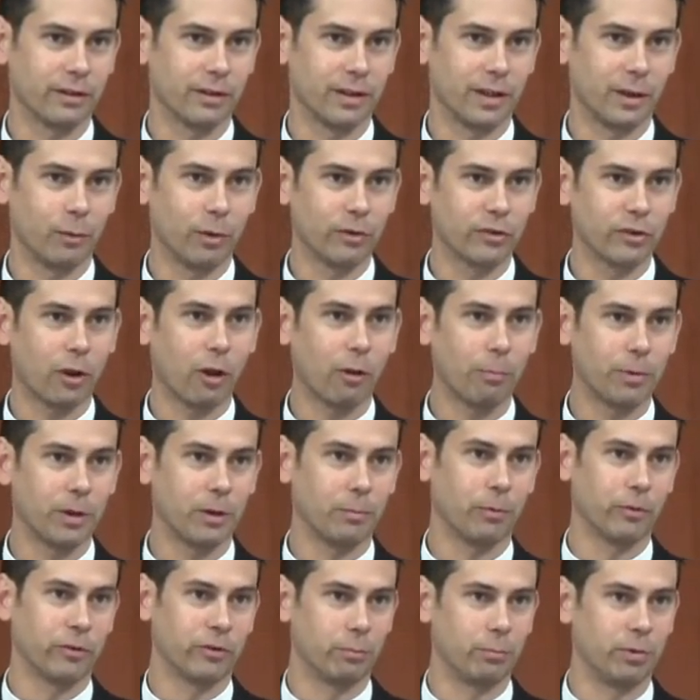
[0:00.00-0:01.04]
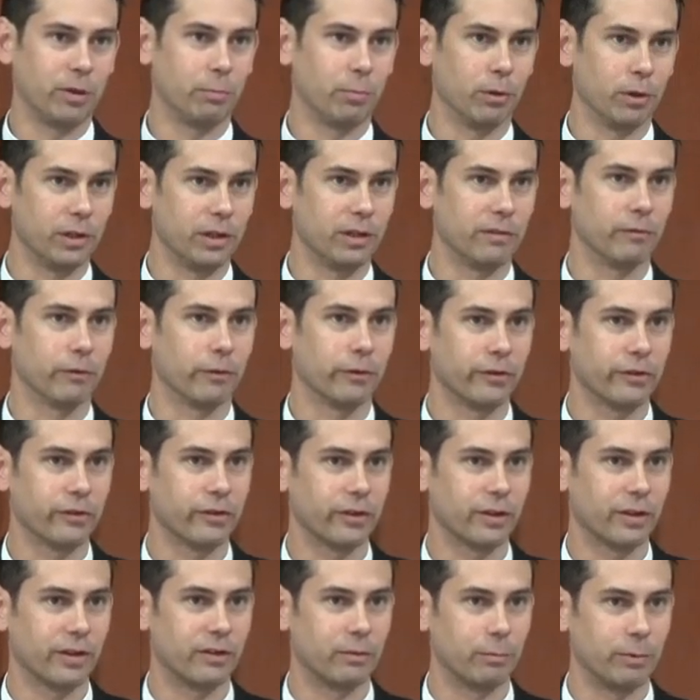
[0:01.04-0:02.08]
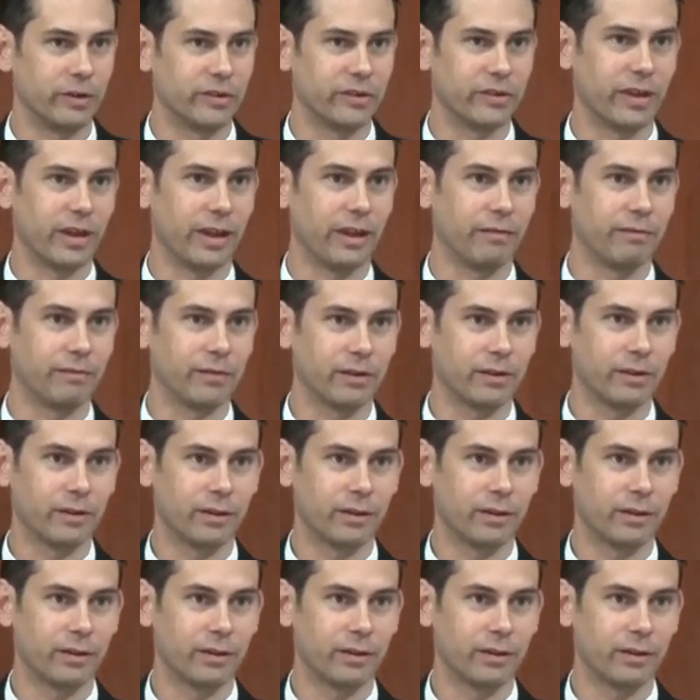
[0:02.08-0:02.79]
He wants all people to be believers, to be saved.